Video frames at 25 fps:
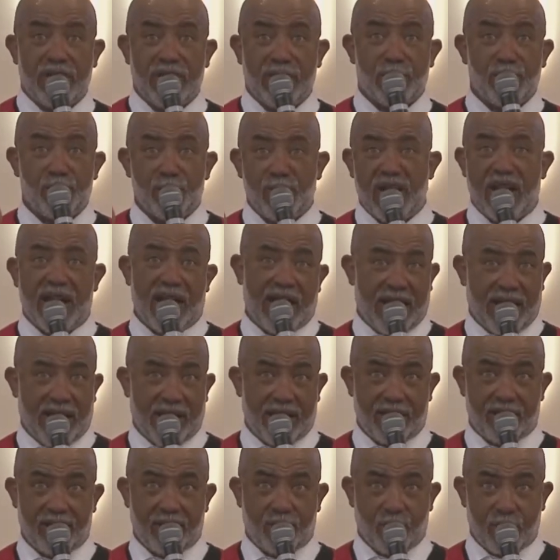in
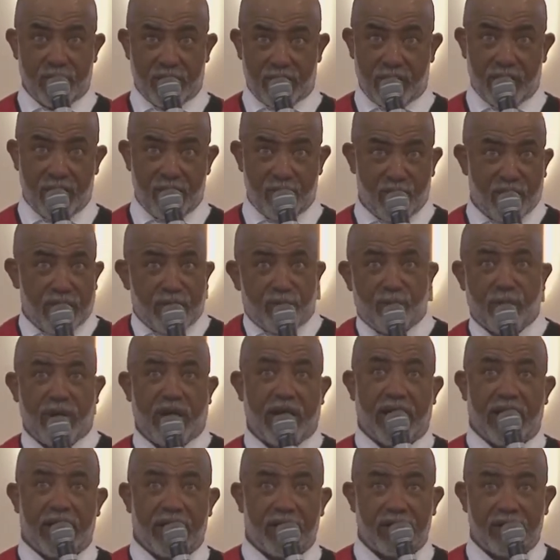mind. With you in
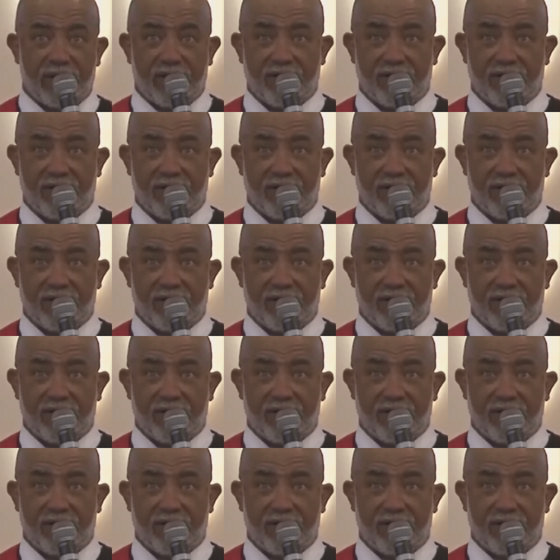mind.